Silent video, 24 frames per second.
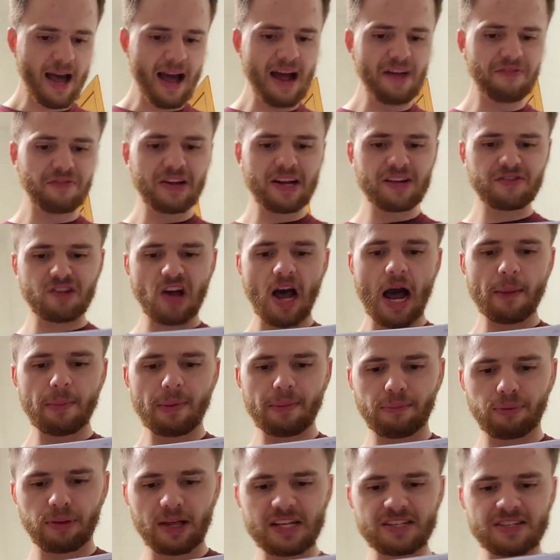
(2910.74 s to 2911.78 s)
At that time
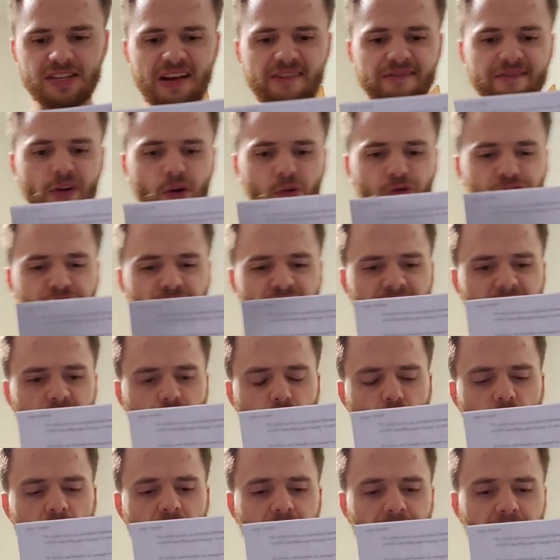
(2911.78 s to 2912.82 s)
and place, I felt dead
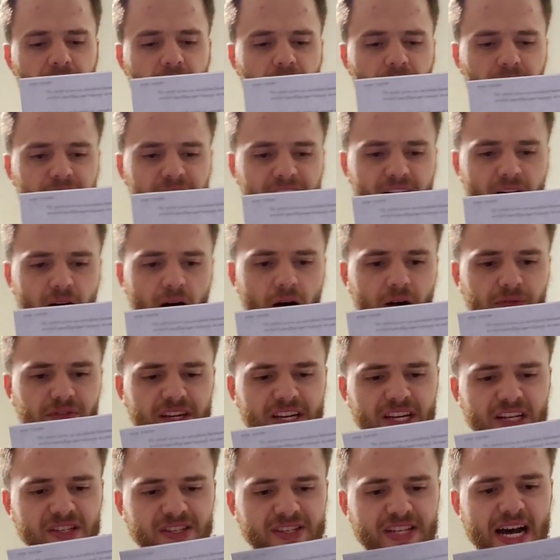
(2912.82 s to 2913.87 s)
and rotten on
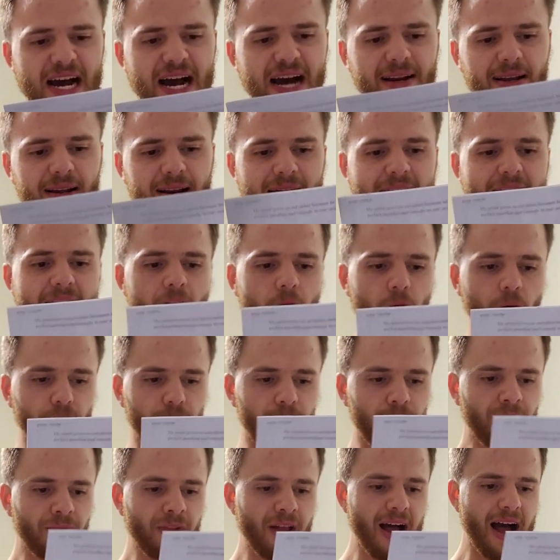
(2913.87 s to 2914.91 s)
the inside and out.
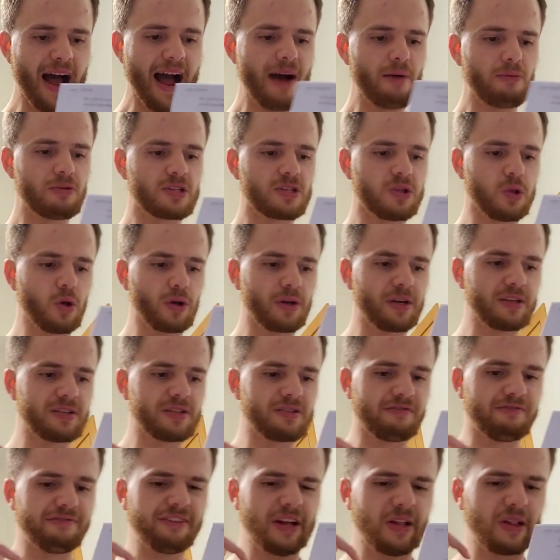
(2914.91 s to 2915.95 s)
I was looking
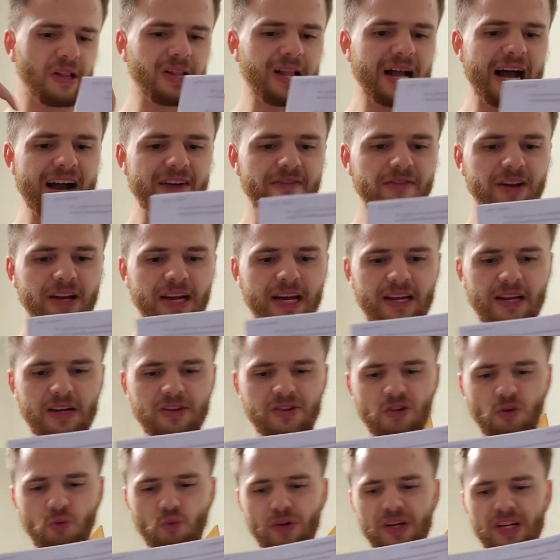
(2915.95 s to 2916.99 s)
to feel alive again
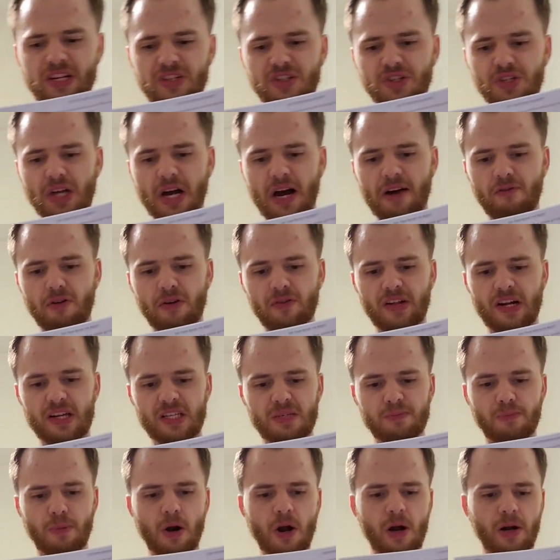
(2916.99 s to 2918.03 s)
and to rediscover that
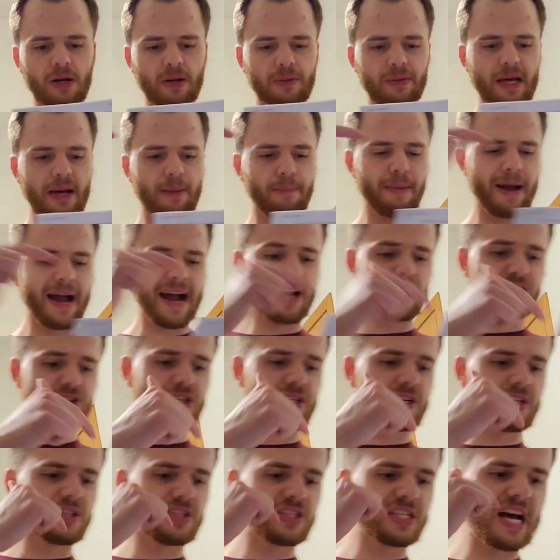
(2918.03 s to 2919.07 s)
spark and that
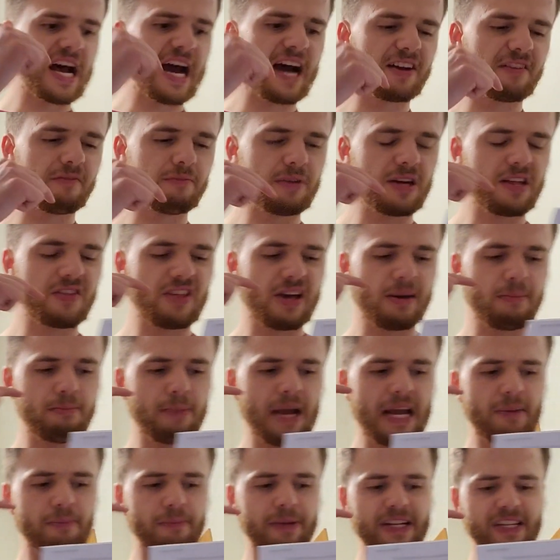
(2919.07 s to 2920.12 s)
passion inside of me that
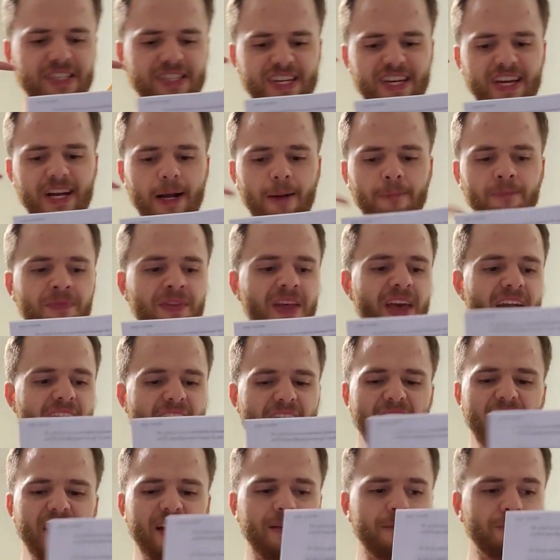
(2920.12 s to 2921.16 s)
made me tick,
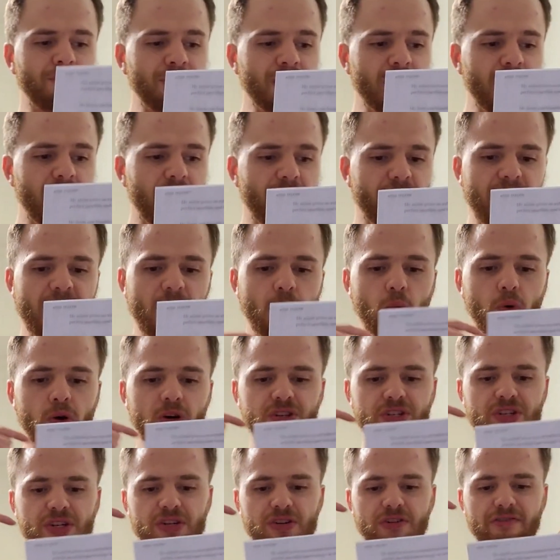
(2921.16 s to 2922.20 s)
and that
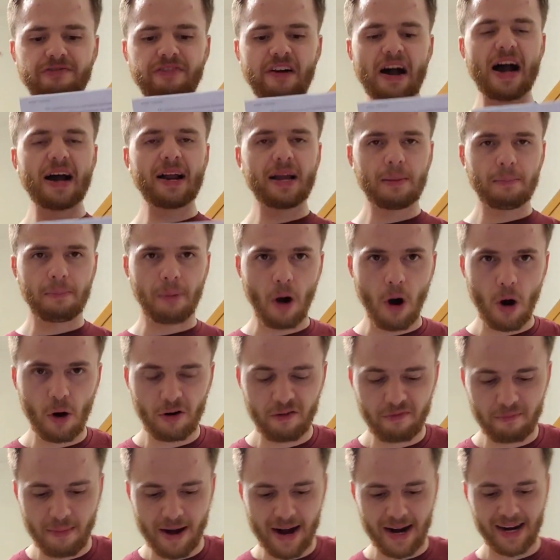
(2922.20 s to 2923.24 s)
was a defining part
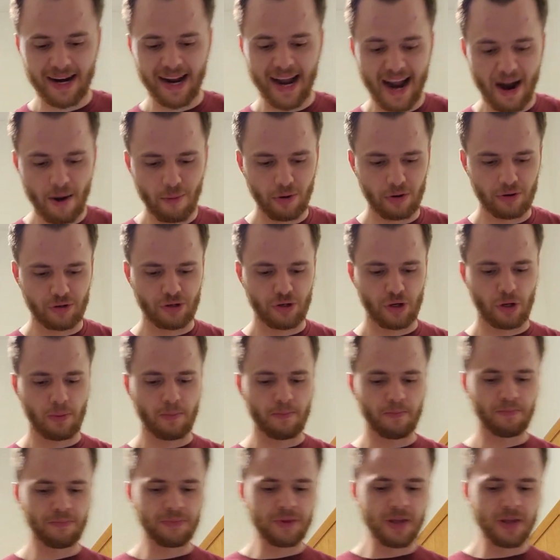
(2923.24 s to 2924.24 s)
of my character.